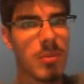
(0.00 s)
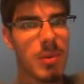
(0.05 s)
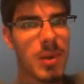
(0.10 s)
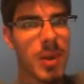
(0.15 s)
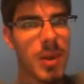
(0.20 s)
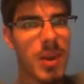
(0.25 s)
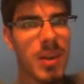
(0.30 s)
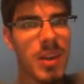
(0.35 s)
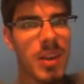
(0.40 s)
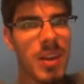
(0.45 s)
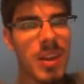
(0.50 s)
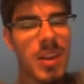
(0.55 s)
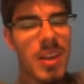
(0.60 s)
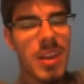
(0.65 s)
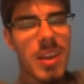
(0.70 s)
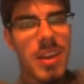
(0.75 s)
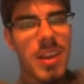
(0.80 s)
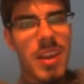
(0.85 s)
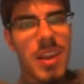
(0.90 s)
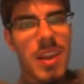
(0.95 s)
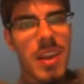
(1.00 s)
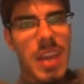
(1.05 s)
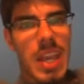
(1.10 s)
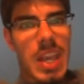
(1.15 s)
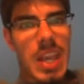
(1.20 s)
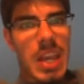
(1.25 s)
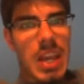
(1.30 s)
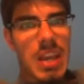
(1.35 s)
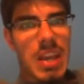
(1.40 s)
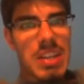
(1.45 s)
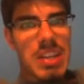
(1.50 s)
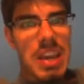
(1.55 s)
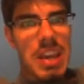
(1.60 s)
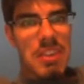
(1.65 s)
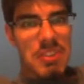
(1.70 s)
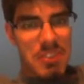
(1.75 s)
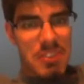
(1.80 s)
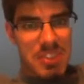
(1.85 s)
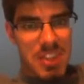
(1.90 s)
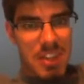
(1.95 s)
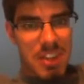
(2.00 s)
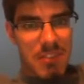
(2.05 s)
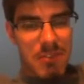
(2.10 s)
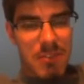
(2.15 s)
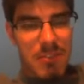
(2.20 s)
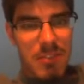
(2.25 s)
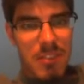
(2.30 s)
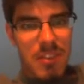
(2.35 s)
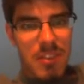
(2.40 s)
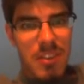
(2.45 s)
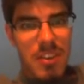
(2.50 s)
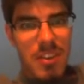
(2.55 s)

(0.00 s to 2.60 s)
park and other stuff.